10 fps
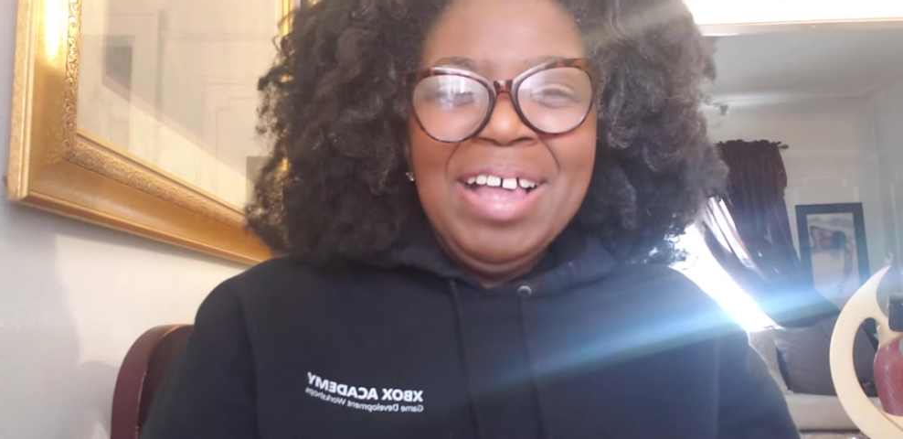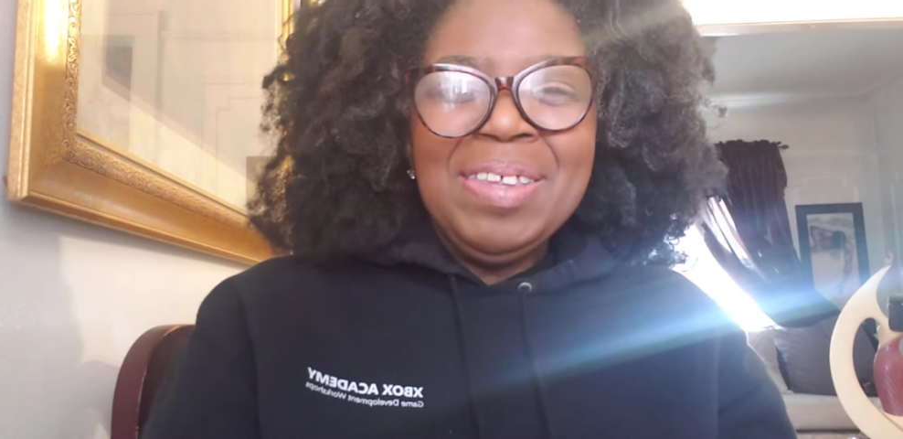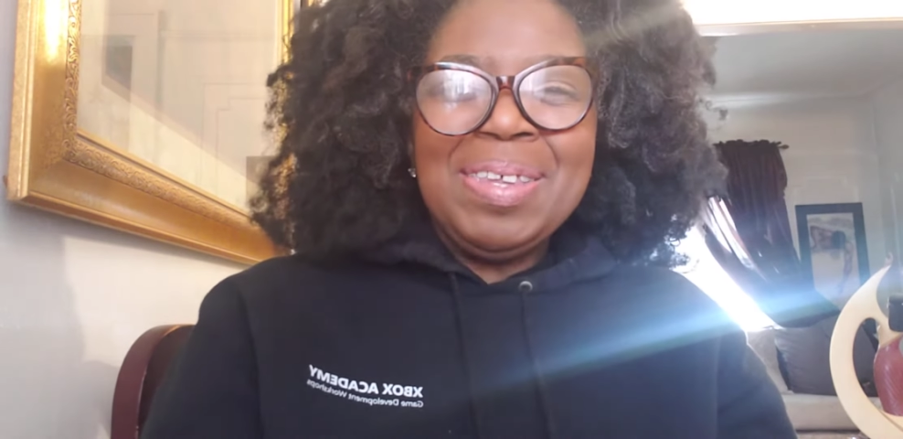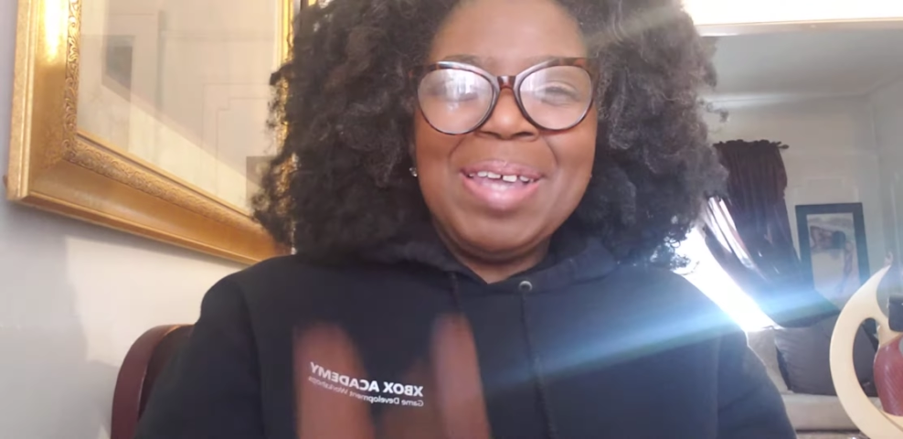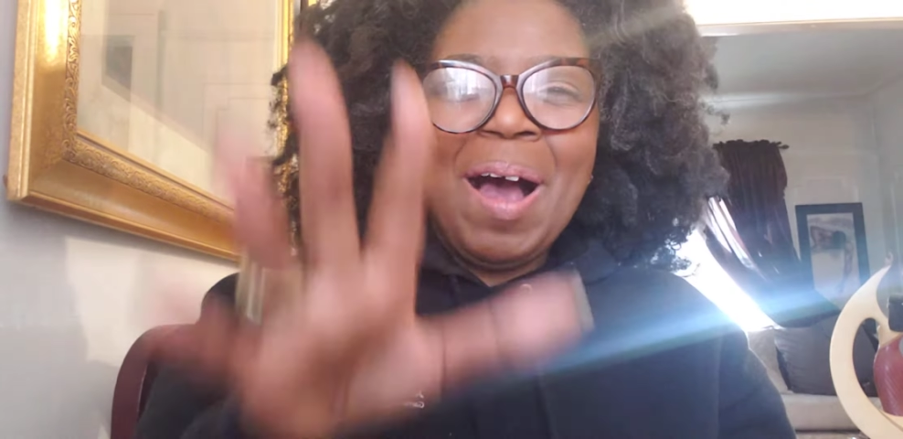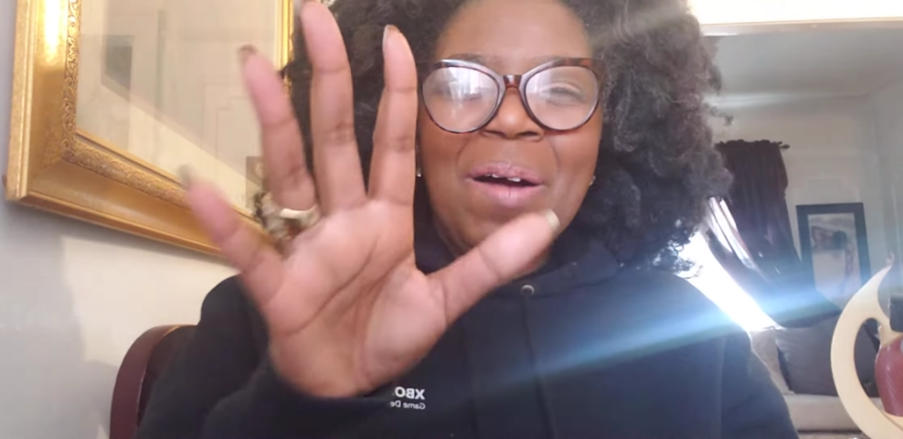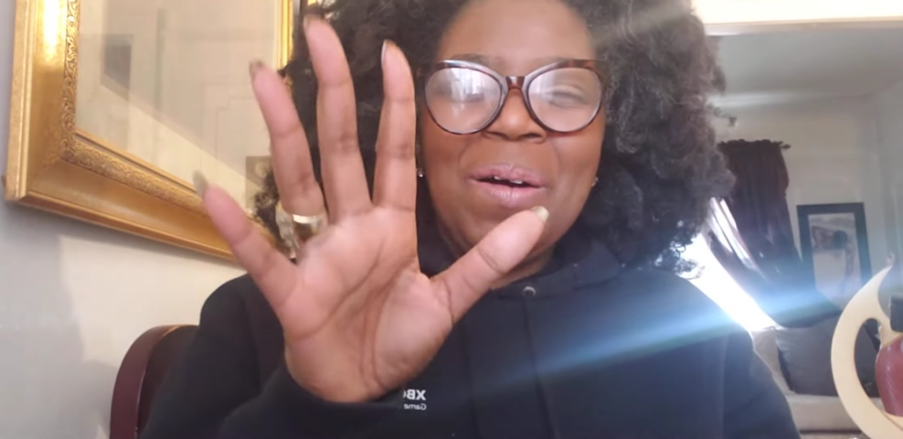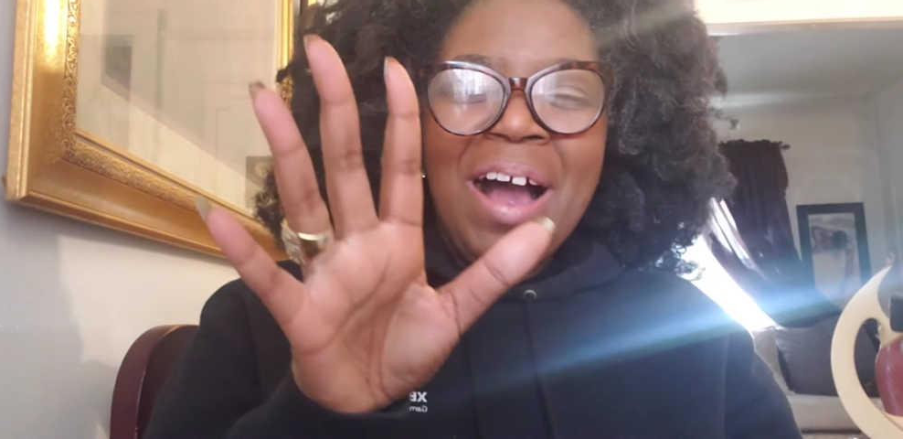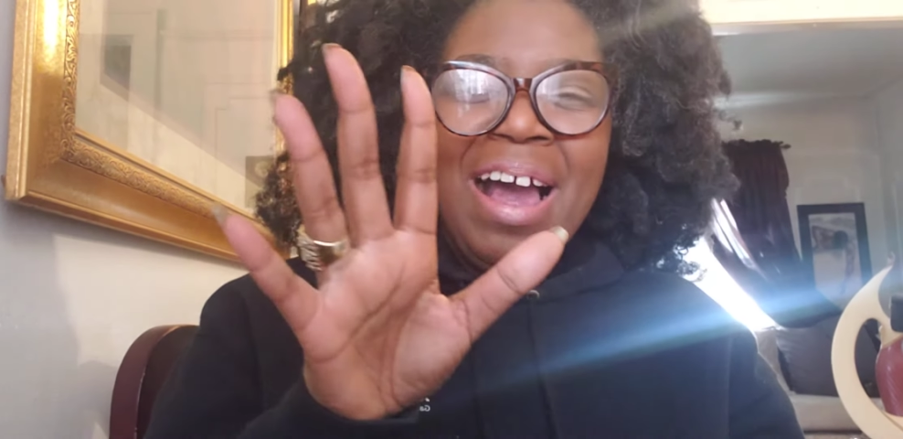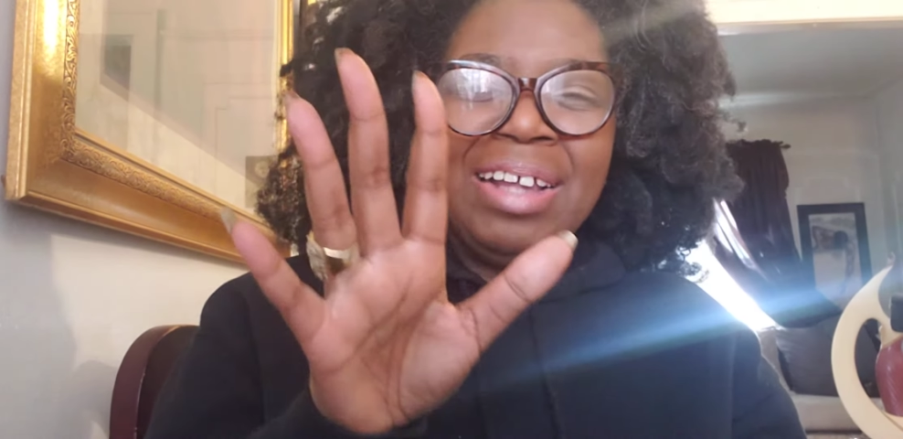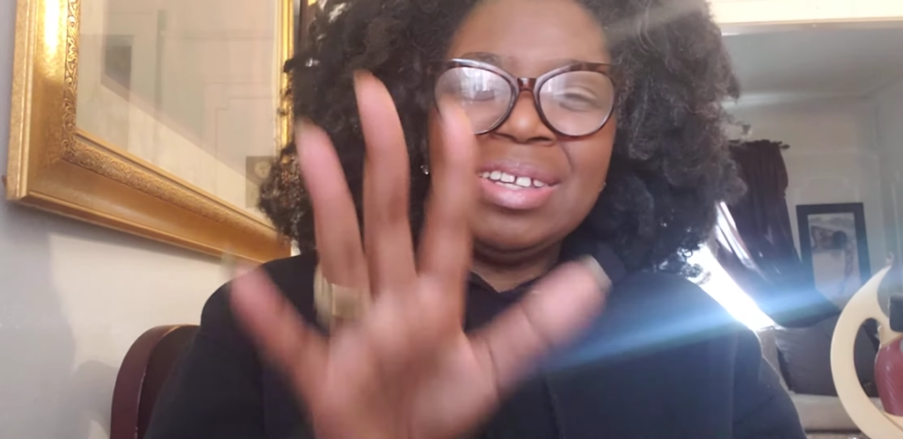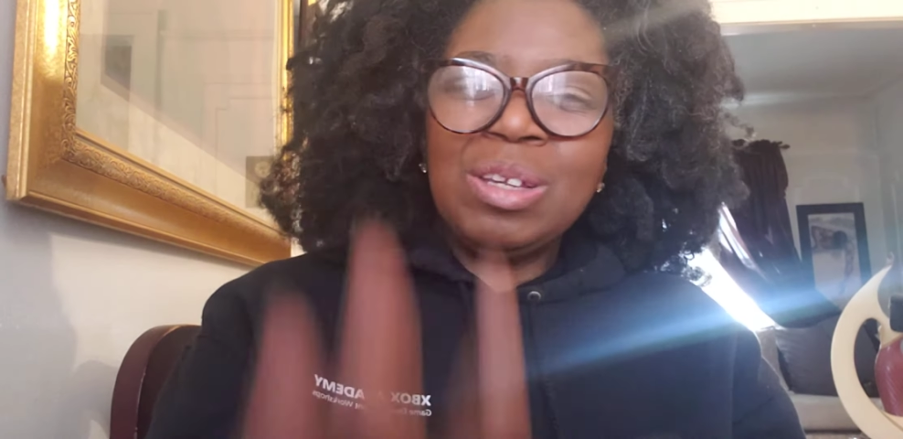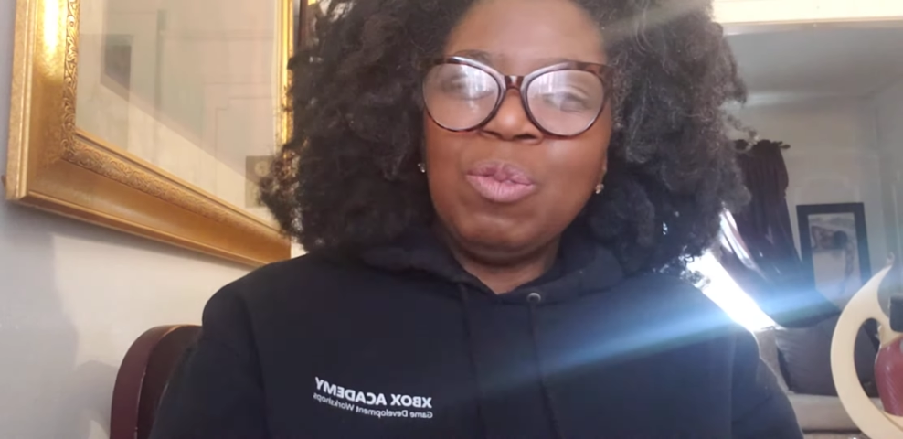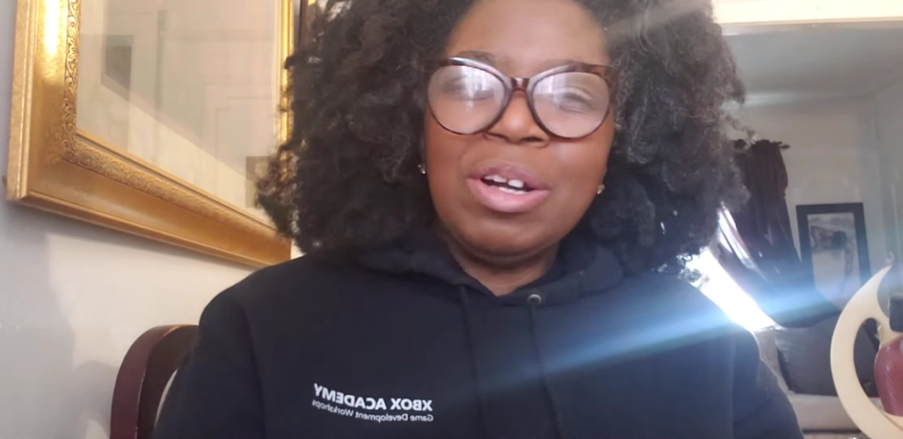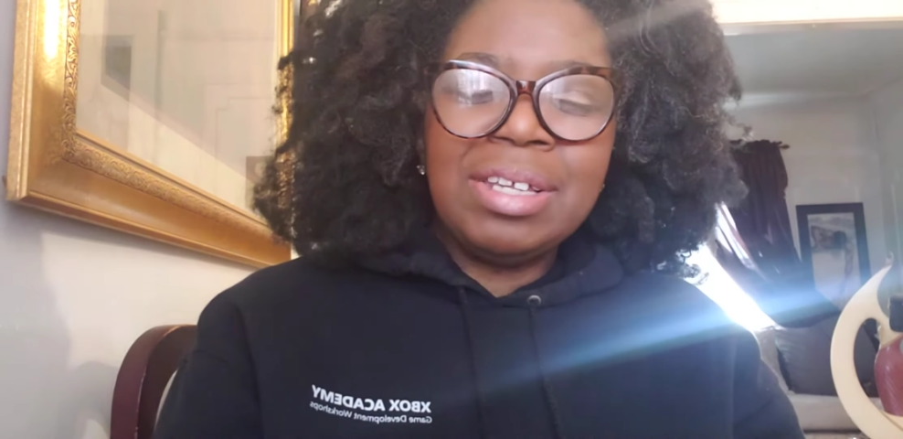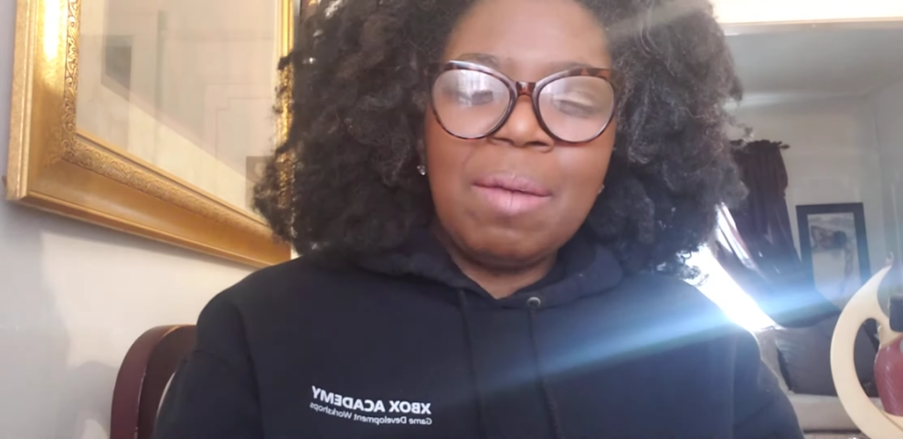So, this is the first